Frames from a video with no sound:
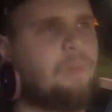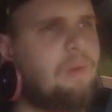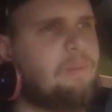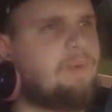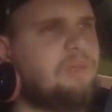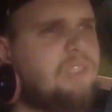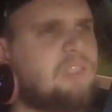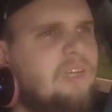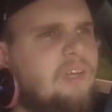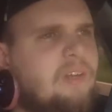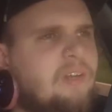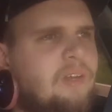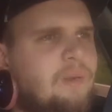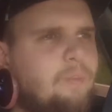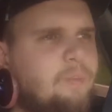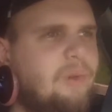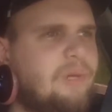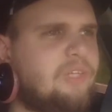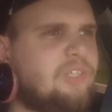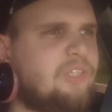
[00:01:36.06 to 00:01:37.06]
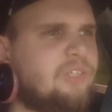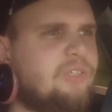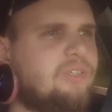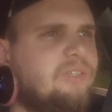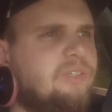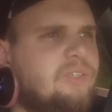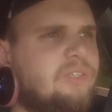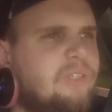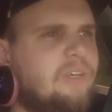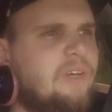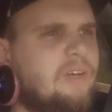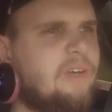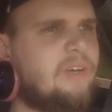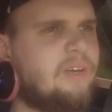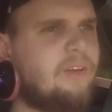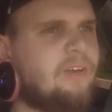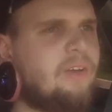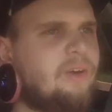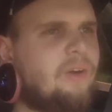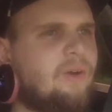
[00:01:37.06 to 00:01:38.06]
people send in pictures
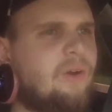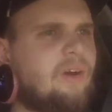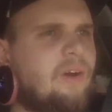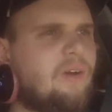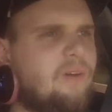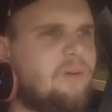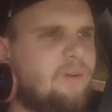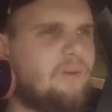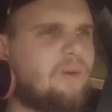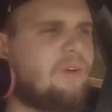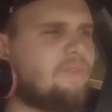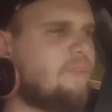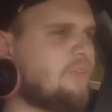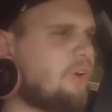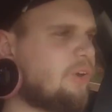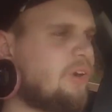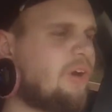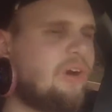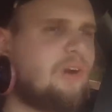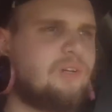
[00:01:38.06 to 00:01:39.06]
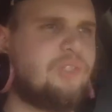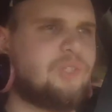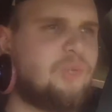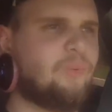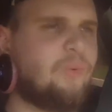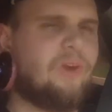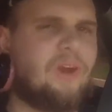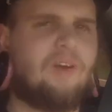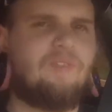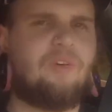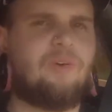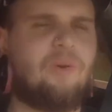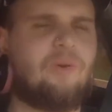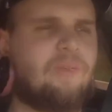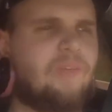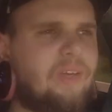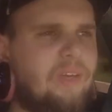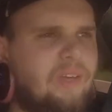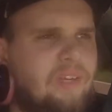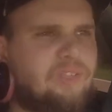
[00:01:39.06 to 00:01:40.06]
of their cars or whatever on
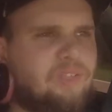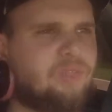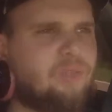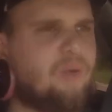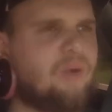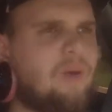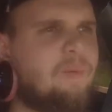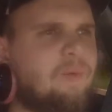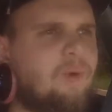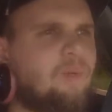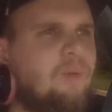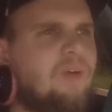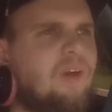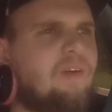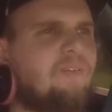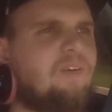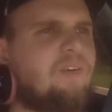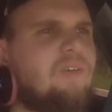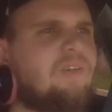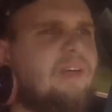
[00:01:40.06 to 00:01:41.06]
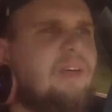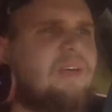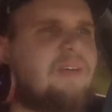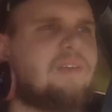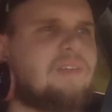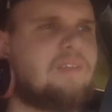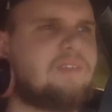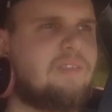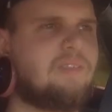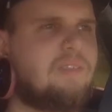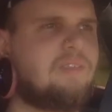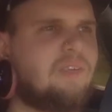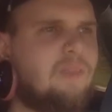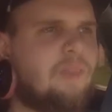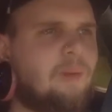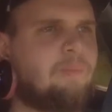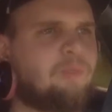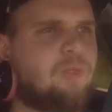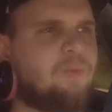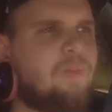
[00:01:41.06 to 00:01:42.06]
like Instagram or whatever, like send
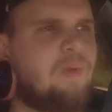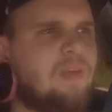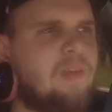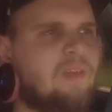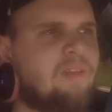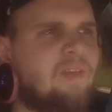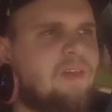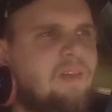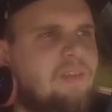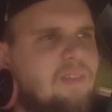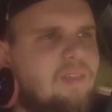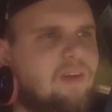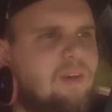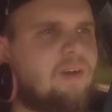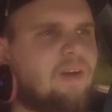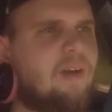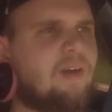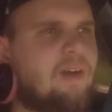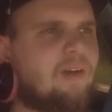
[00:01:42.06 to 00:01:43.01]
them to me and like their